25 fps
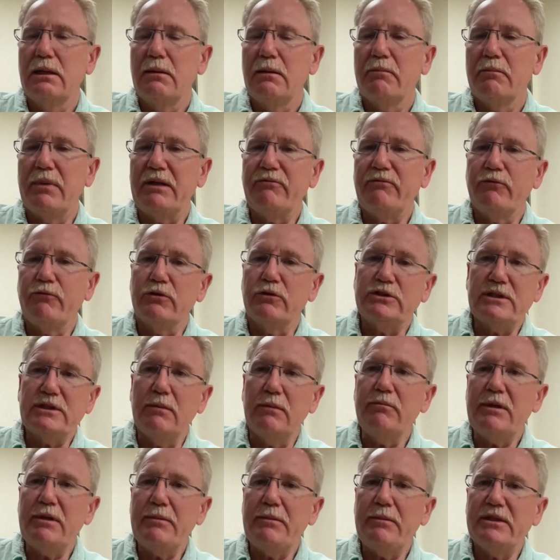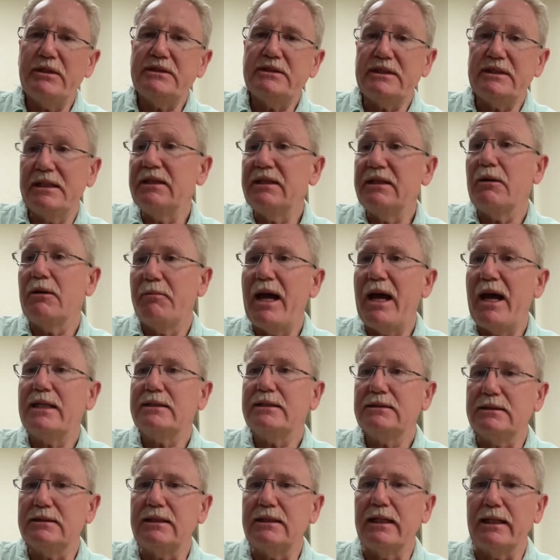But for some people, it's
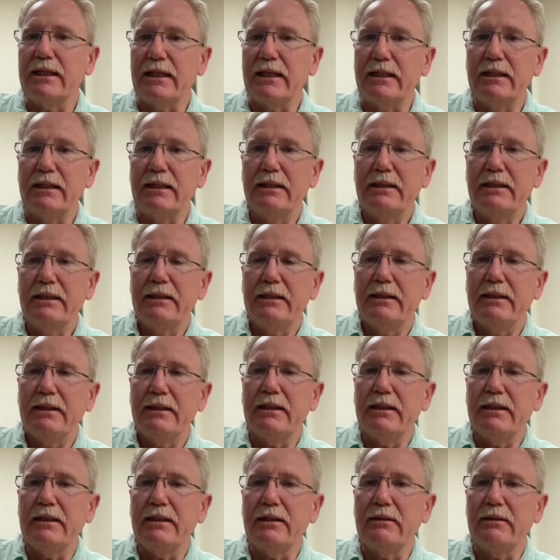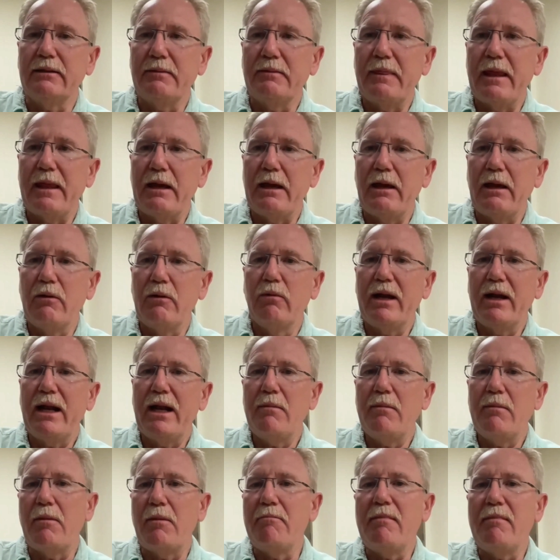incapacitating. What
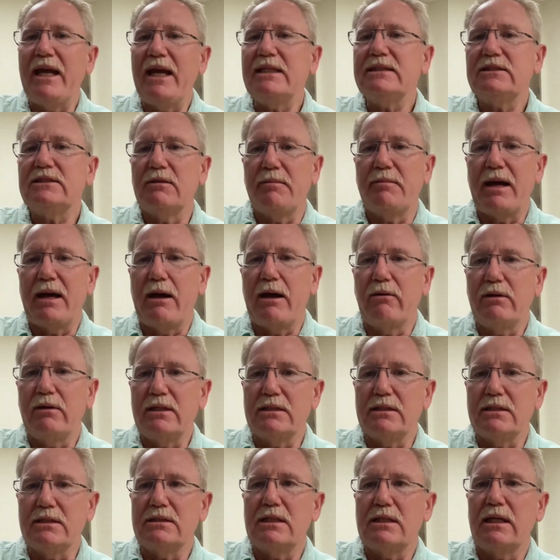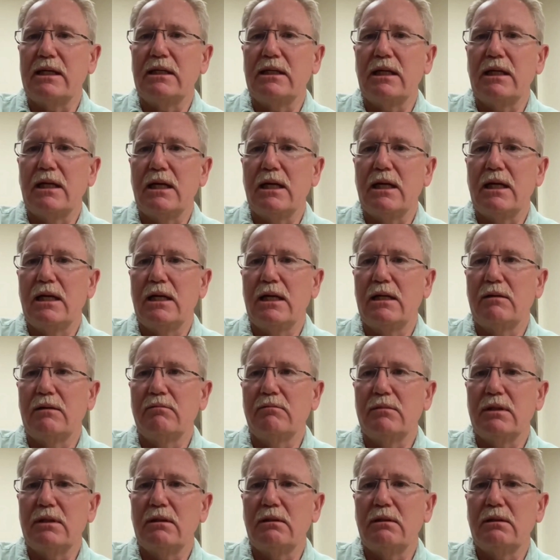I'm amazed about is that
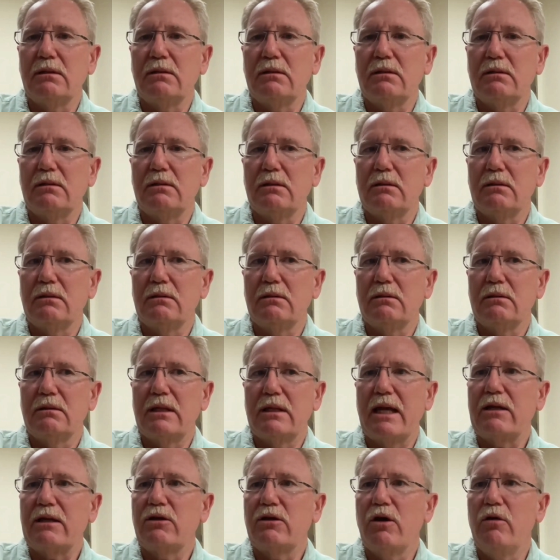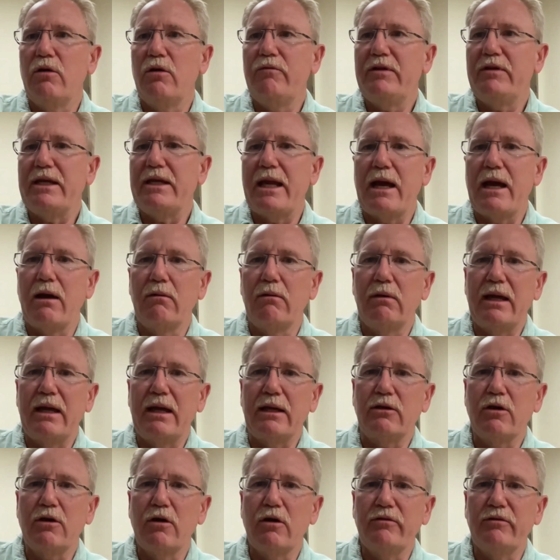that COVID now
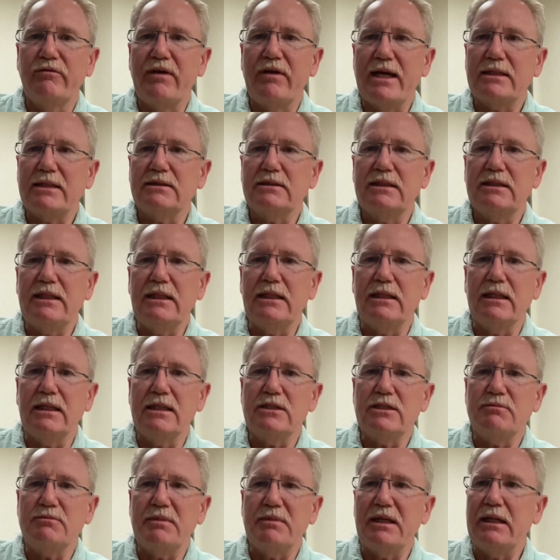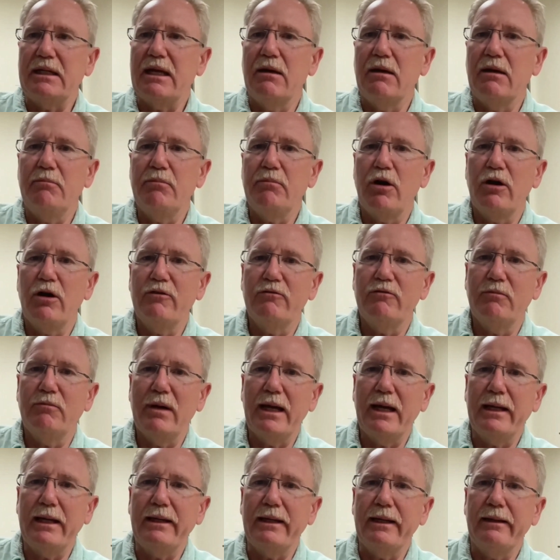and COVID vaccine has become
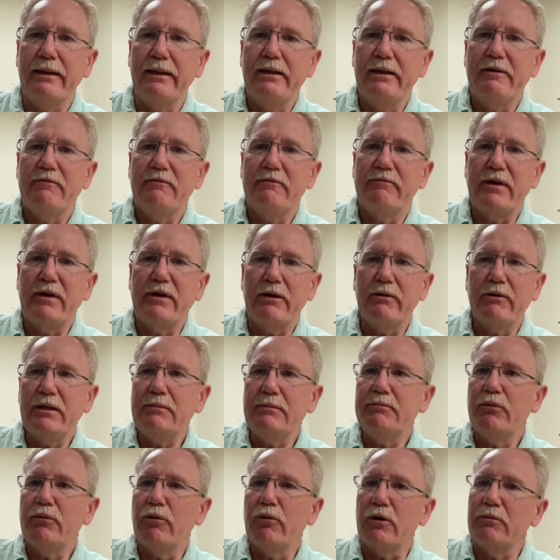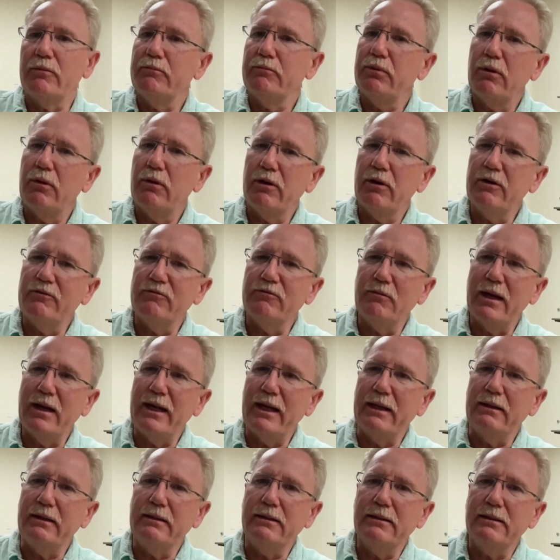very important part of
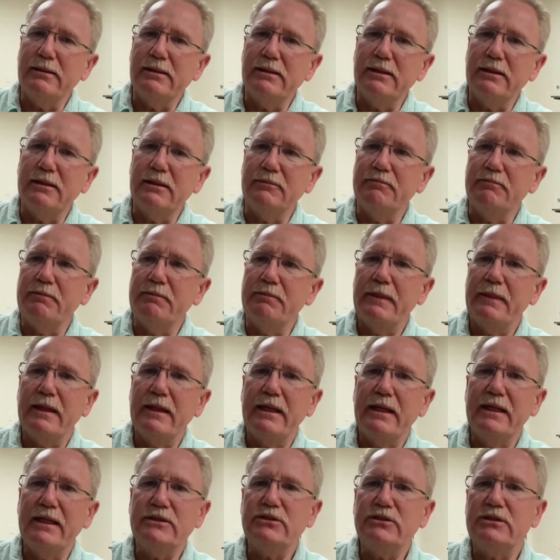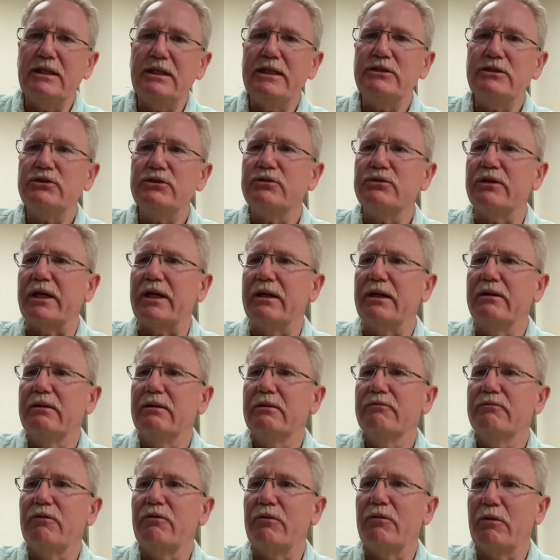my history
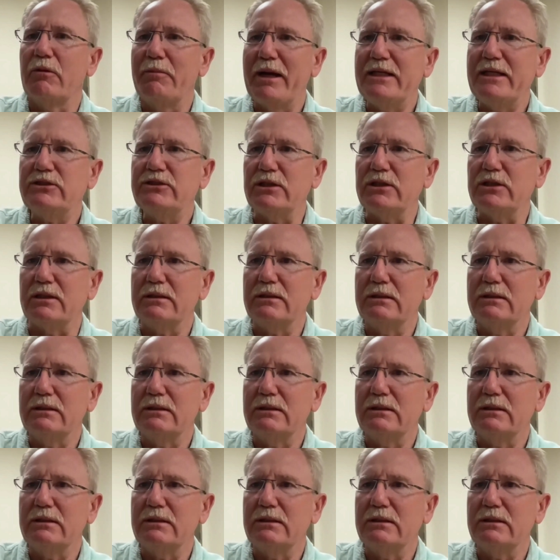from the patient.